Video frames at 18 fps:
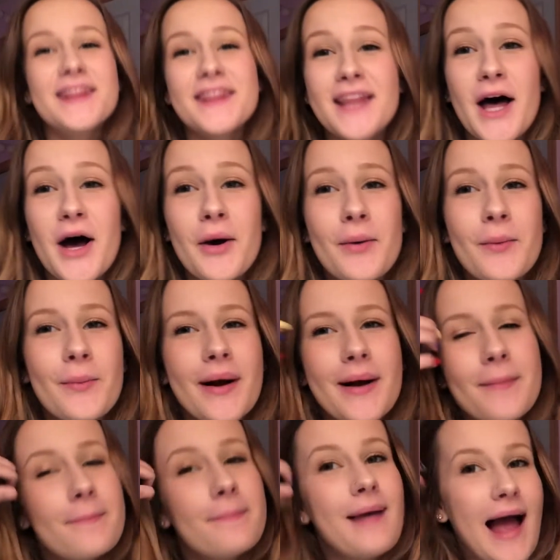Hello,
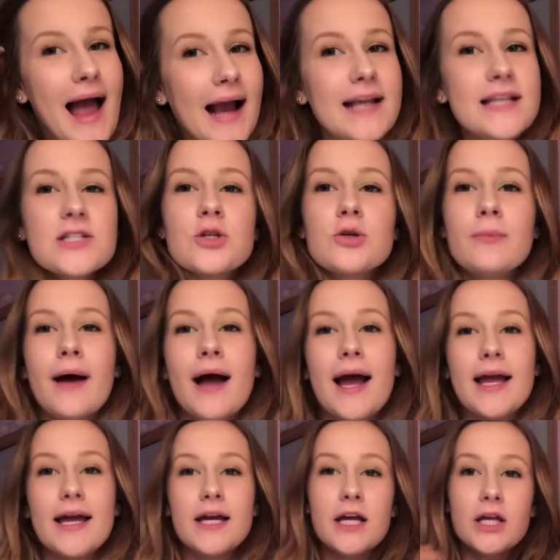welcome back to
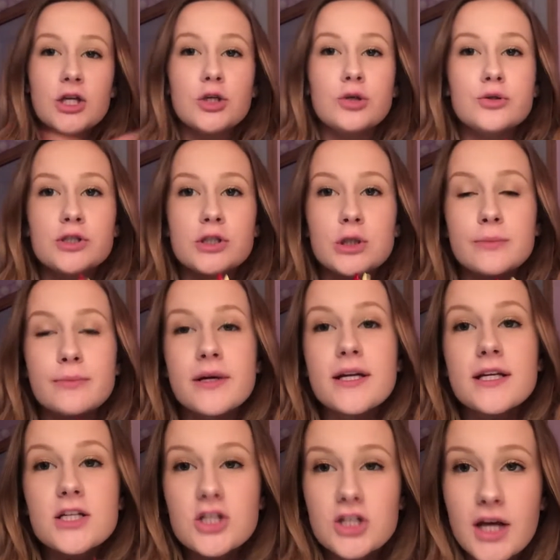my YouTube
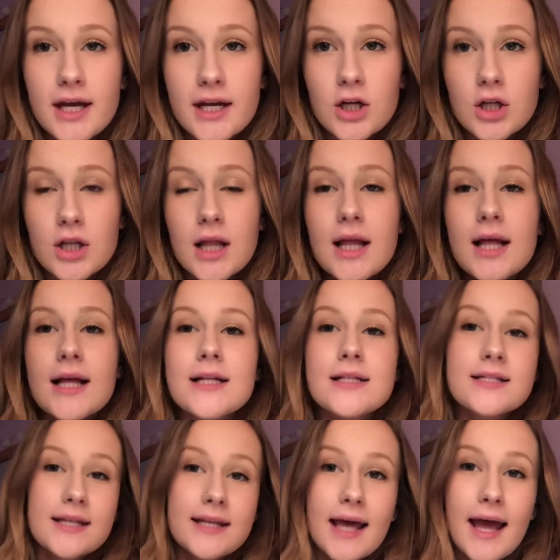channel.
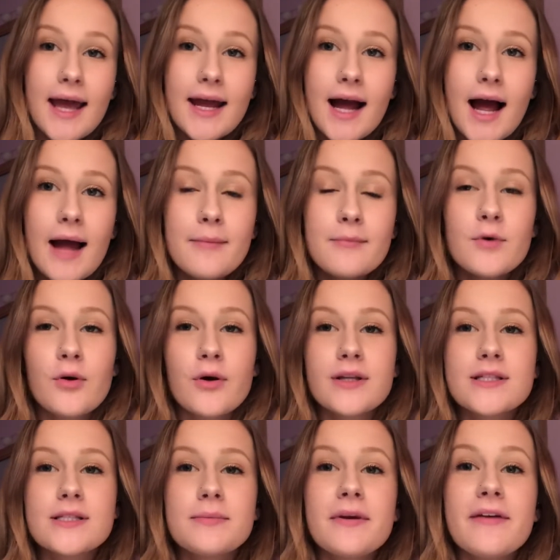Today I'm
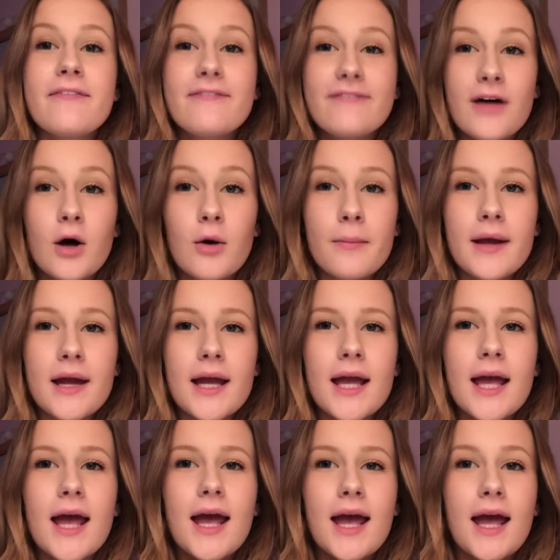going to be
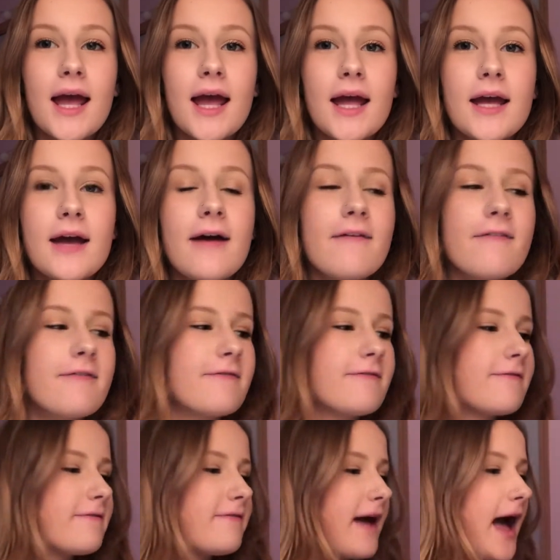filming a
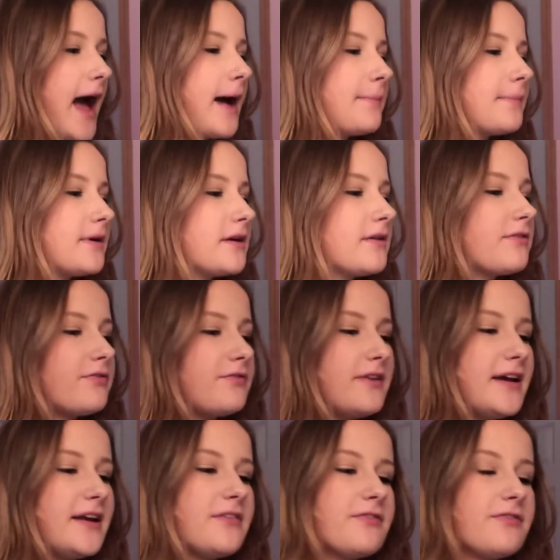
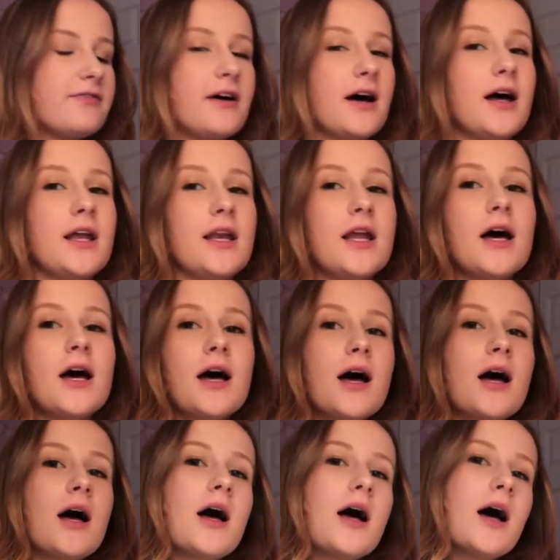FabFitFun
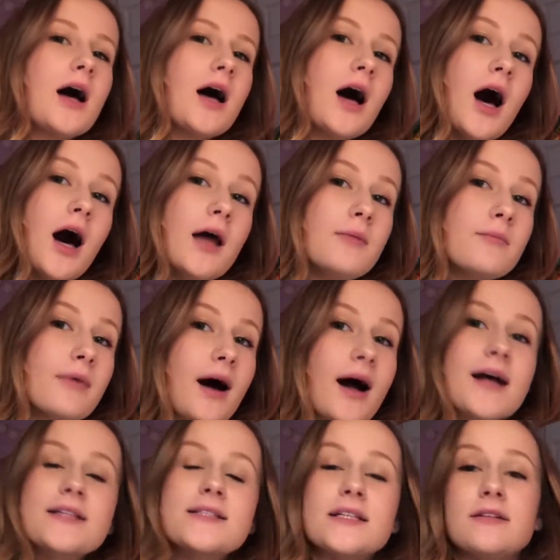
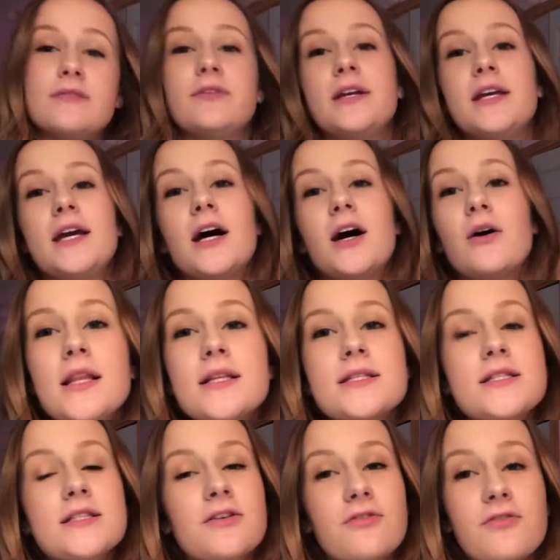unboxing video.
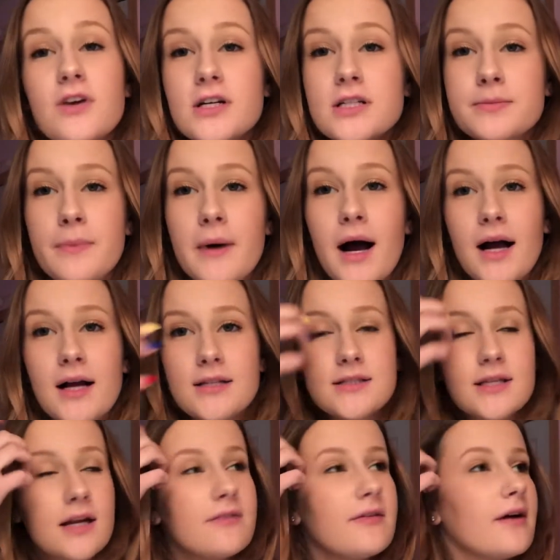This is the first box
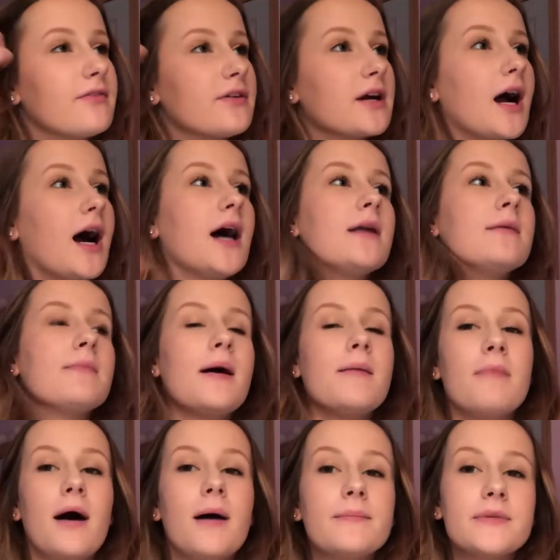that I've ever gotten.
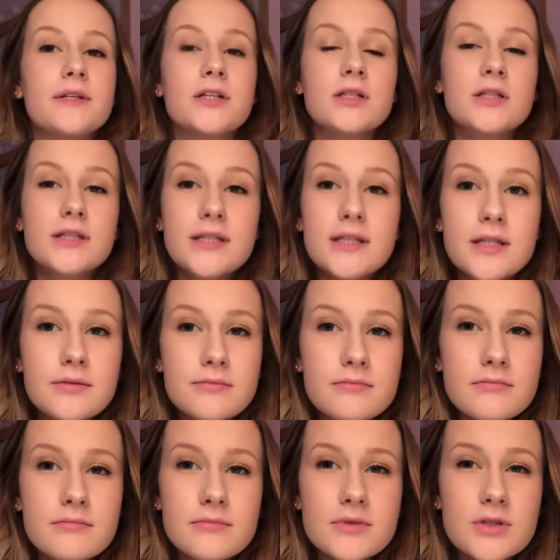My mom literally
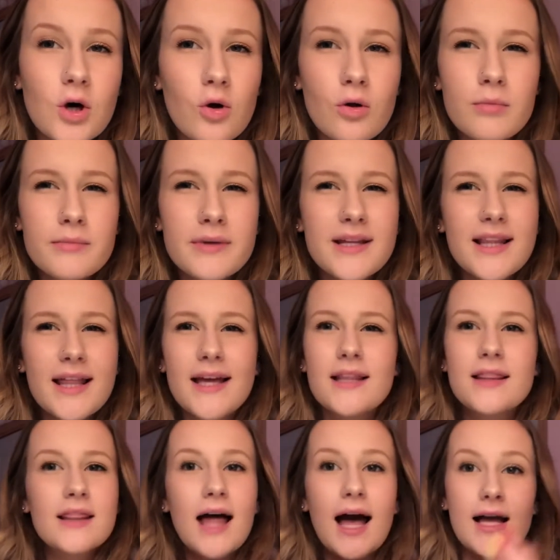told me
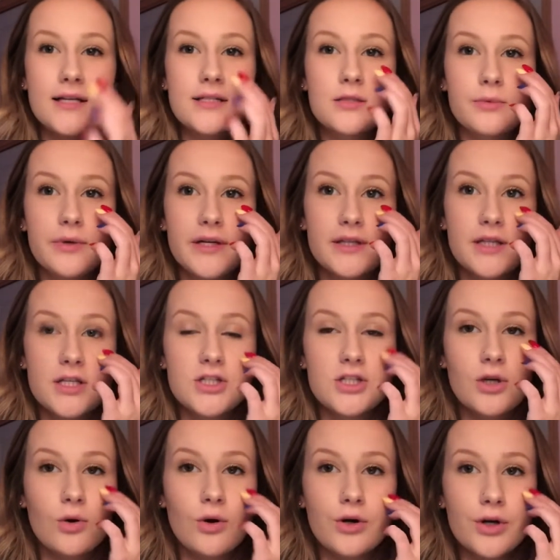like last week that
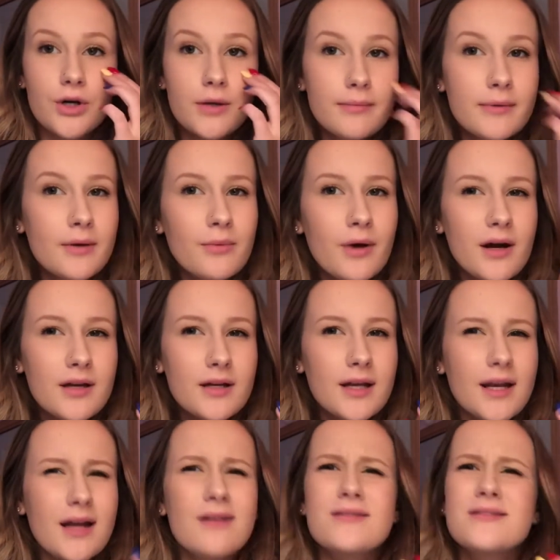she ordered me one,
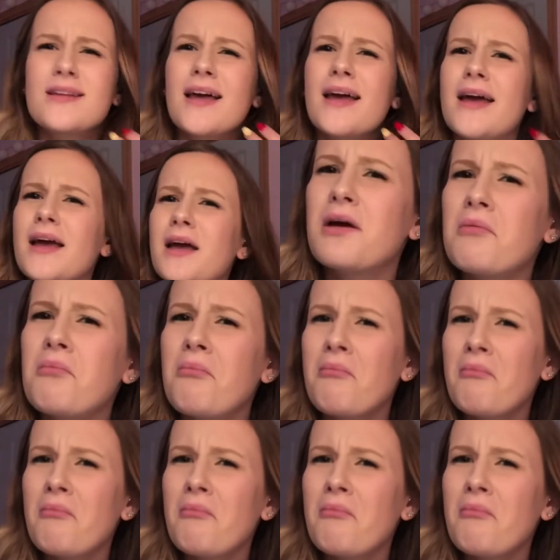and I was like,